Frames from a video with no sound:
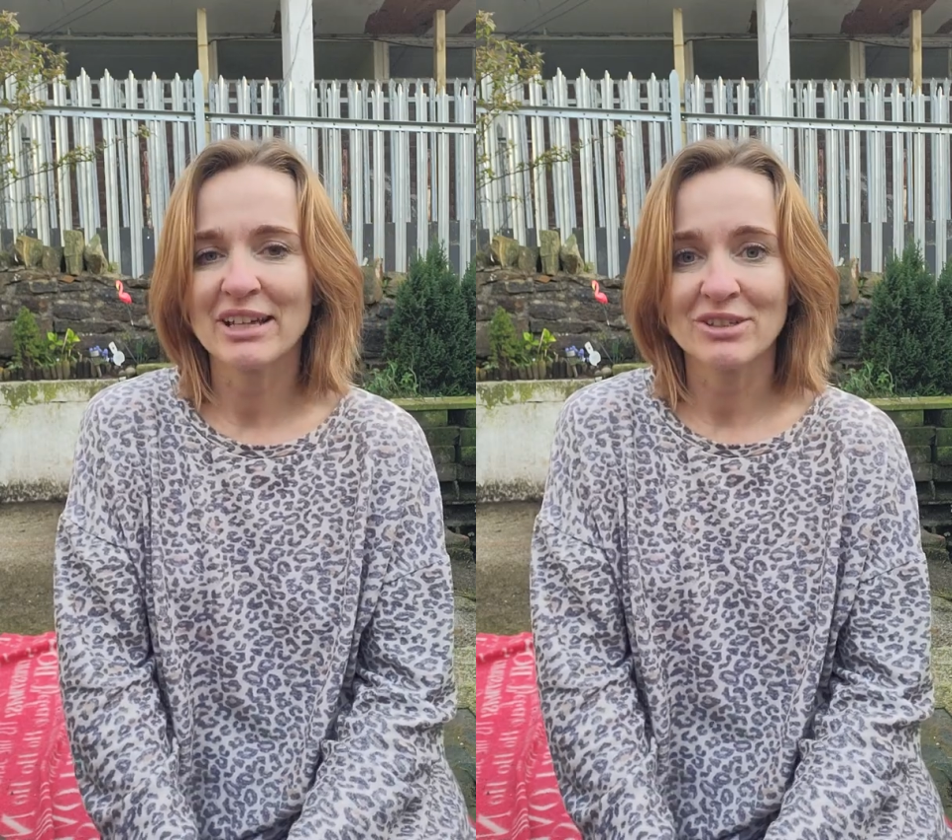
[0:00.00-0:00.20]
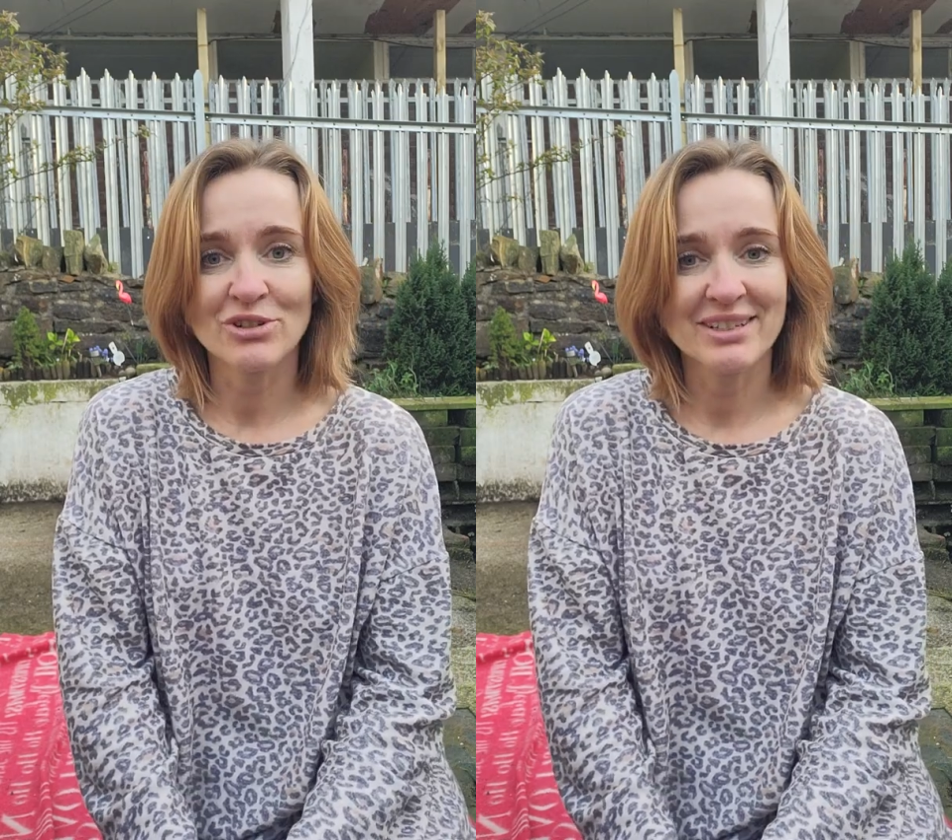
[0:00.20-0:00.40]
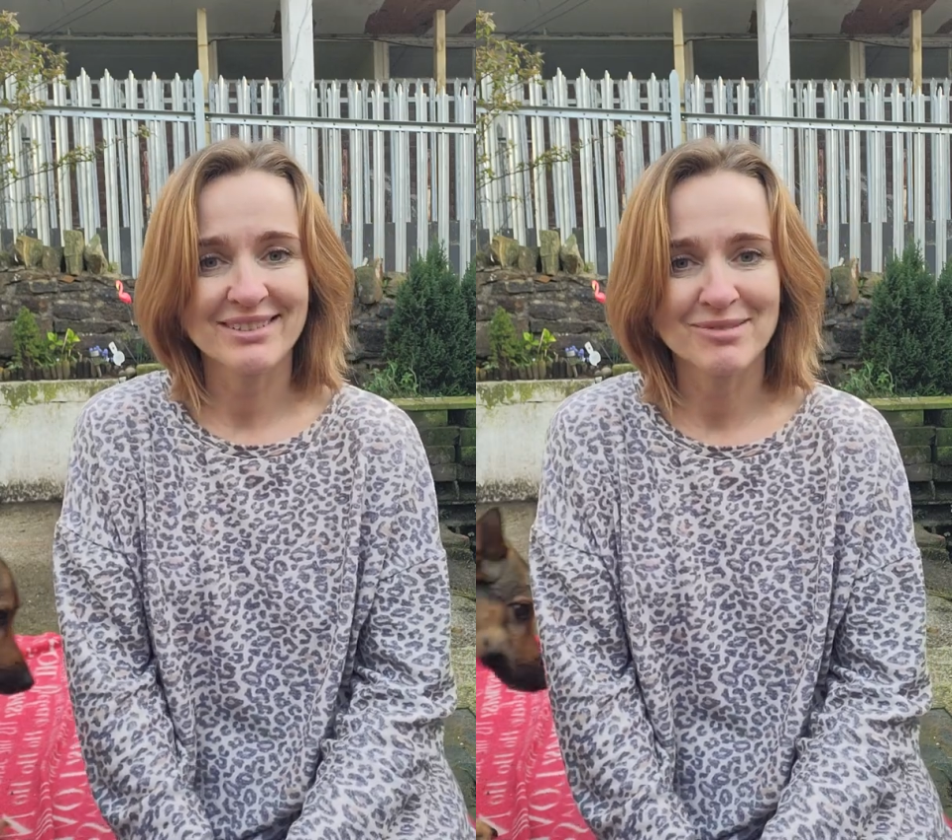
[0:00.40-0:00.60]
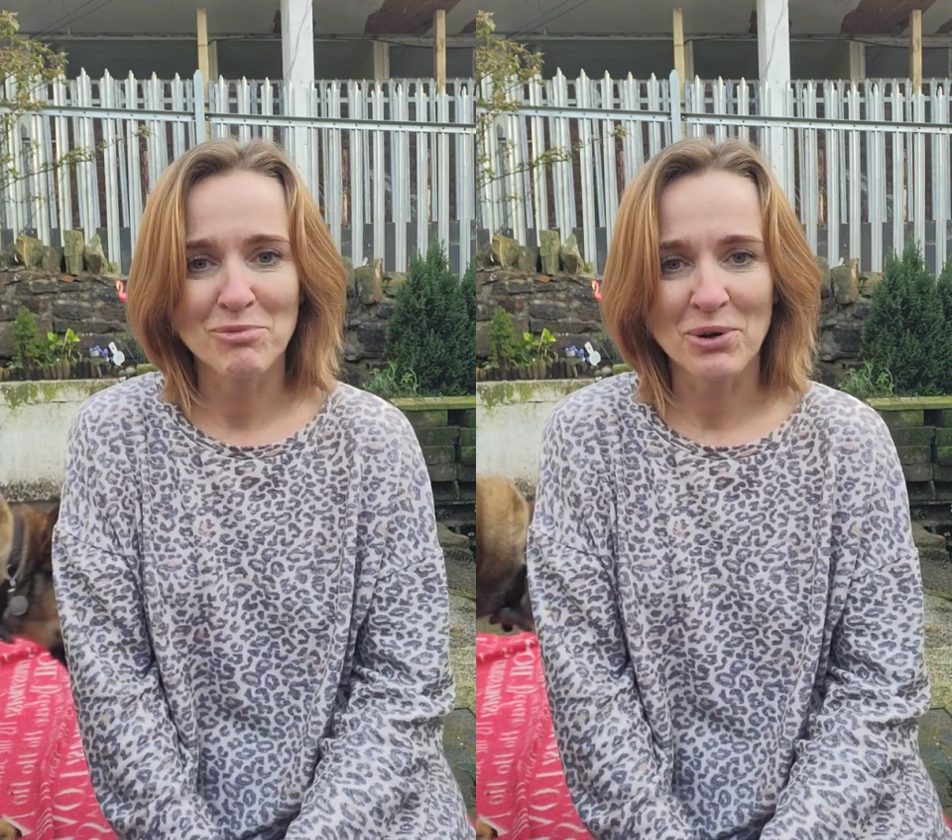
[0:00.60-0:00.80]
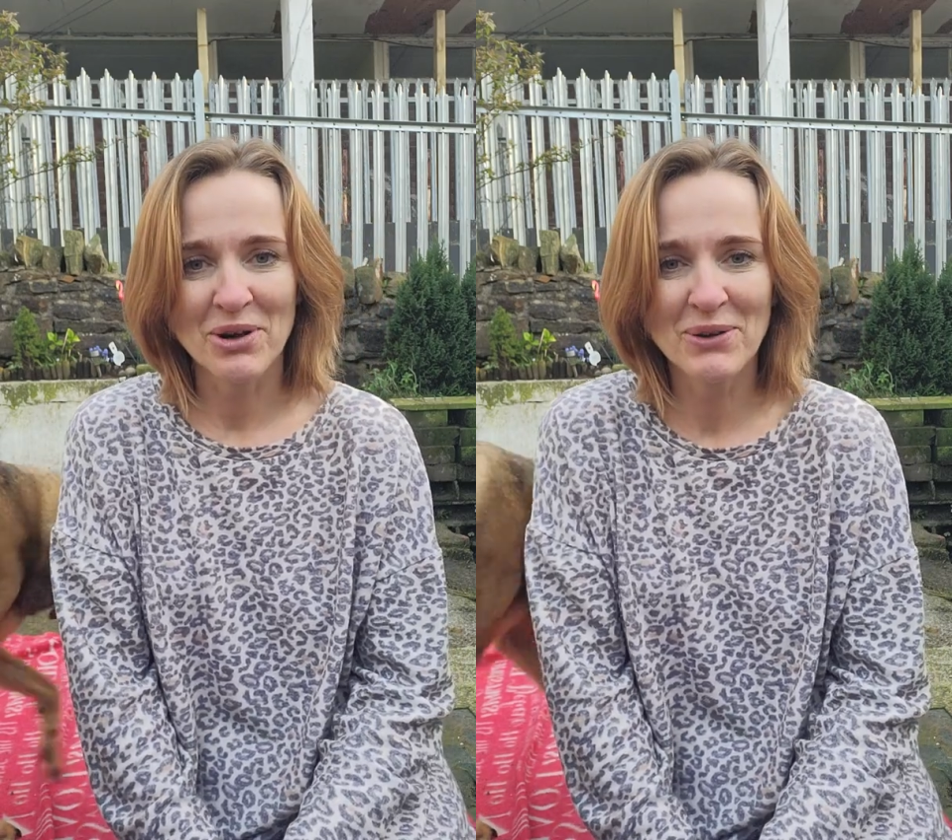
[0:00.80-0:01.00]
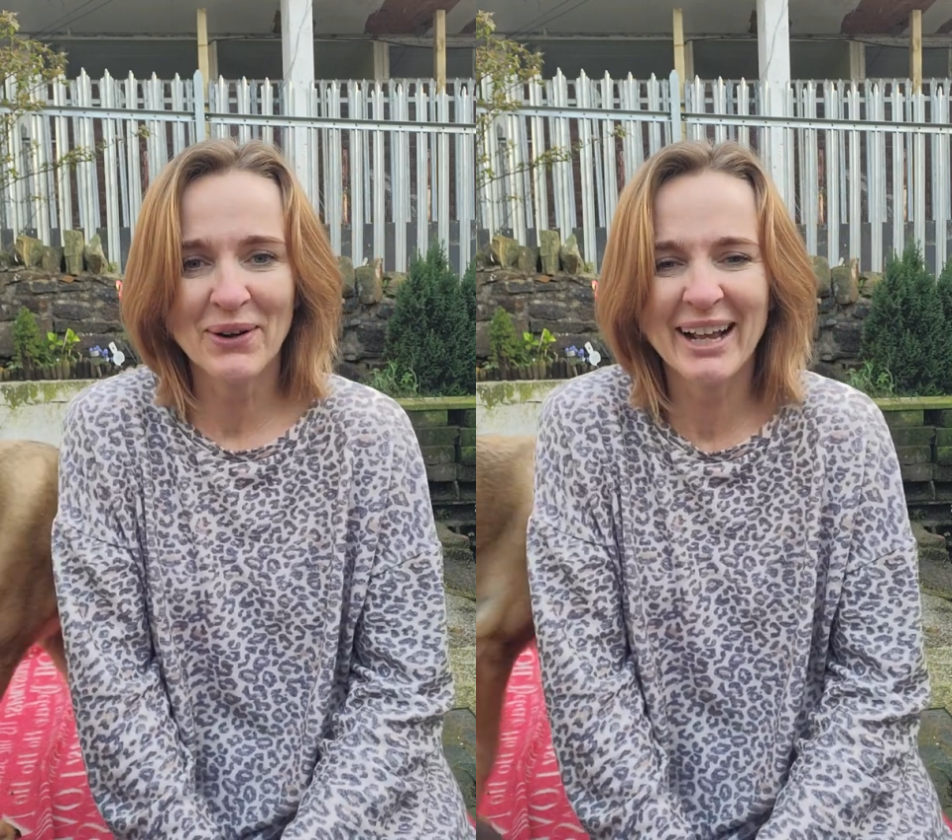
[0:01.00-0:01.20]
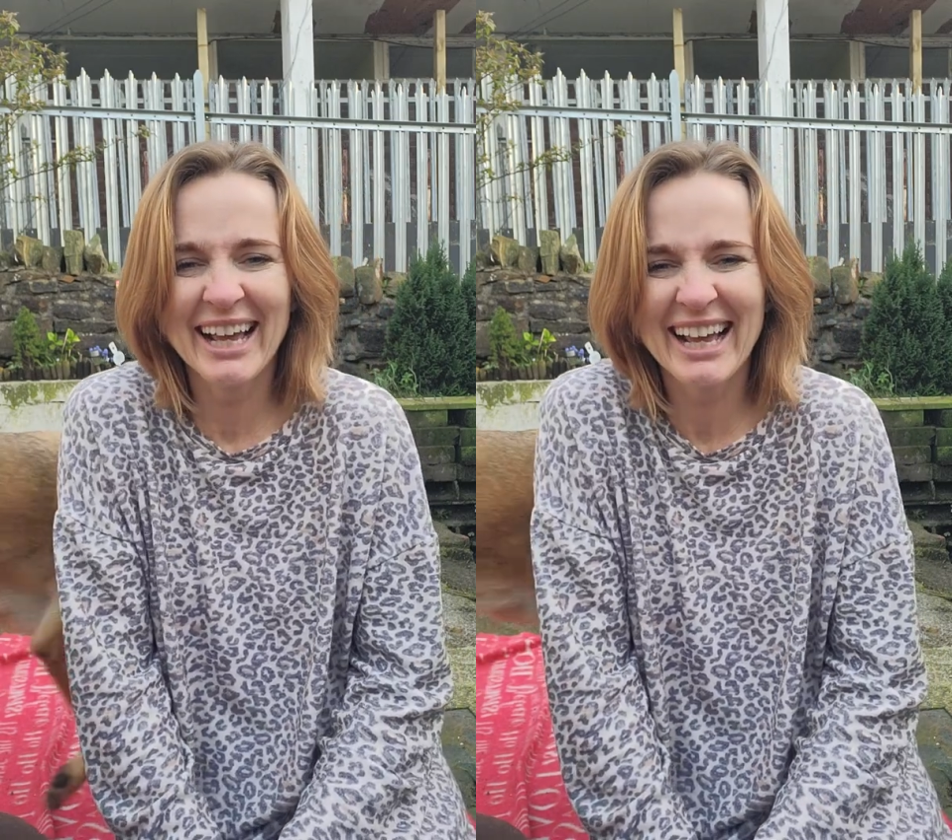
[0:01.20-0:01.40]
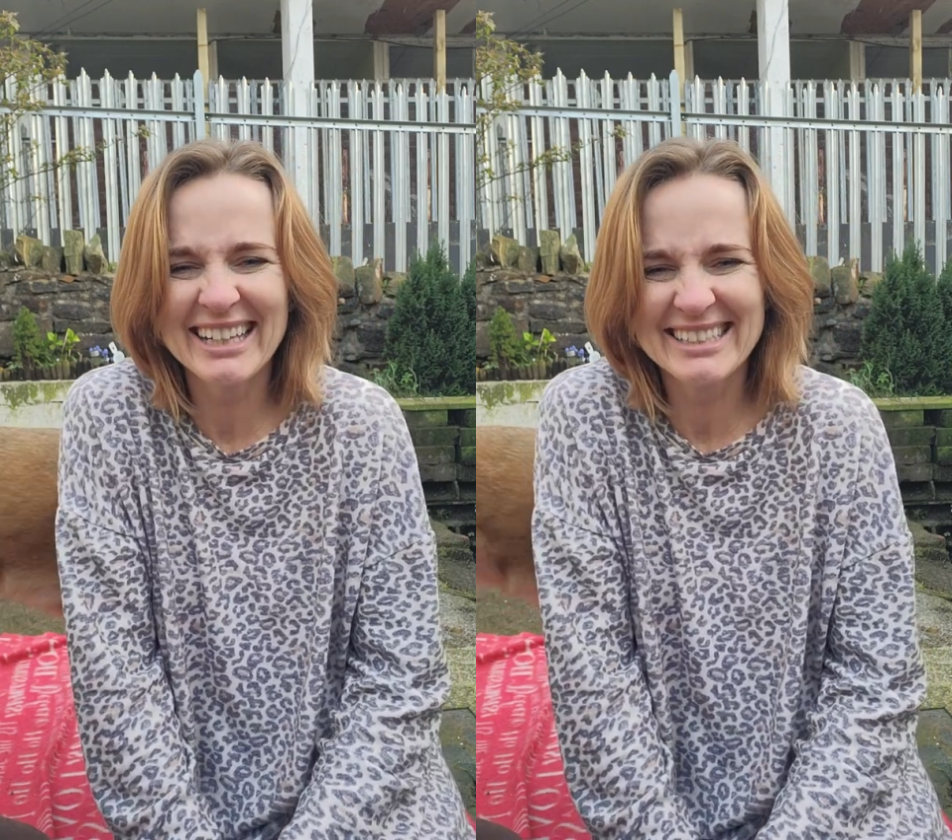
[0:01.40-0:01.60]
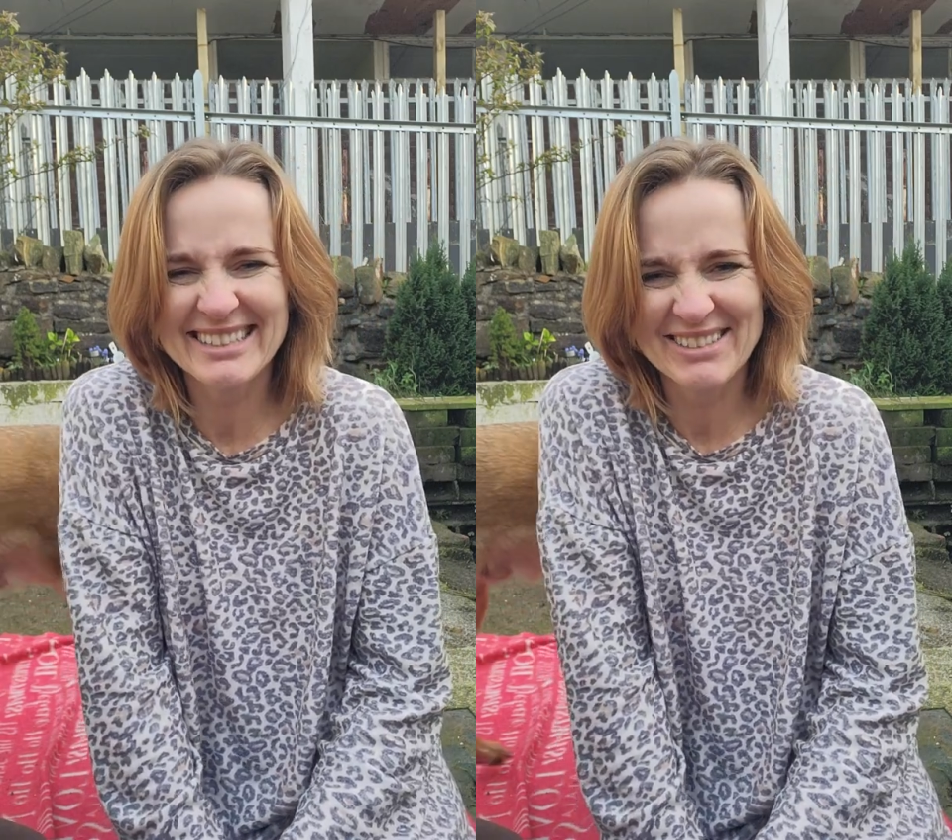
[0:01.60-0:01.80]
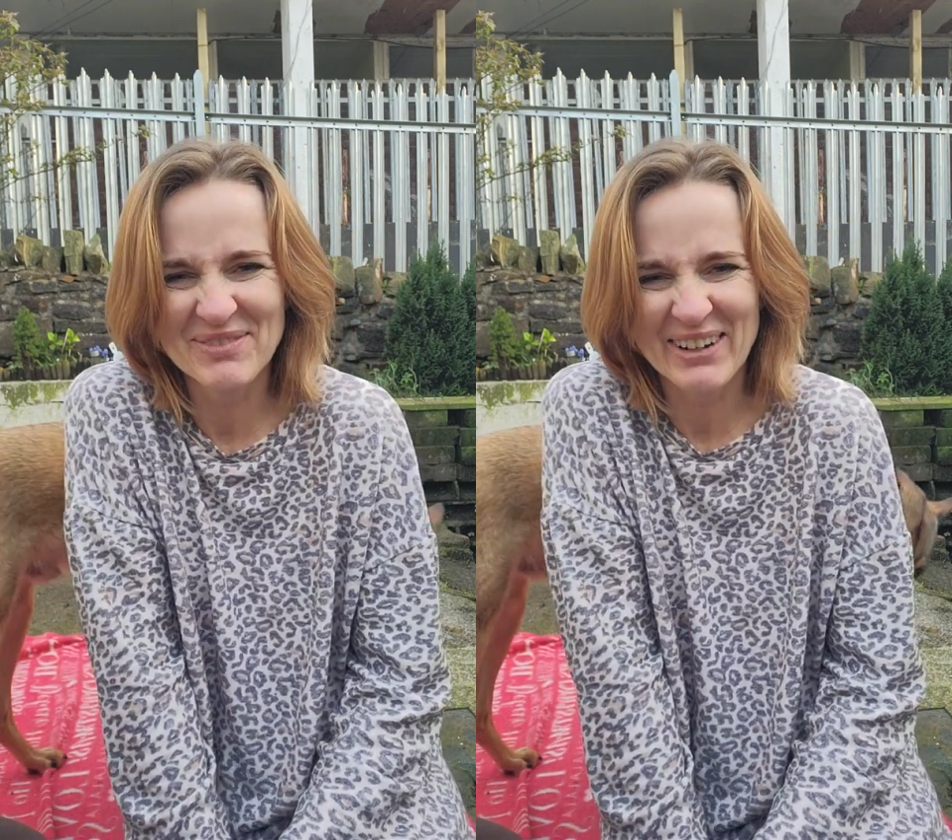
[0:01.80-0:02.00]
get dressed tomorrow to do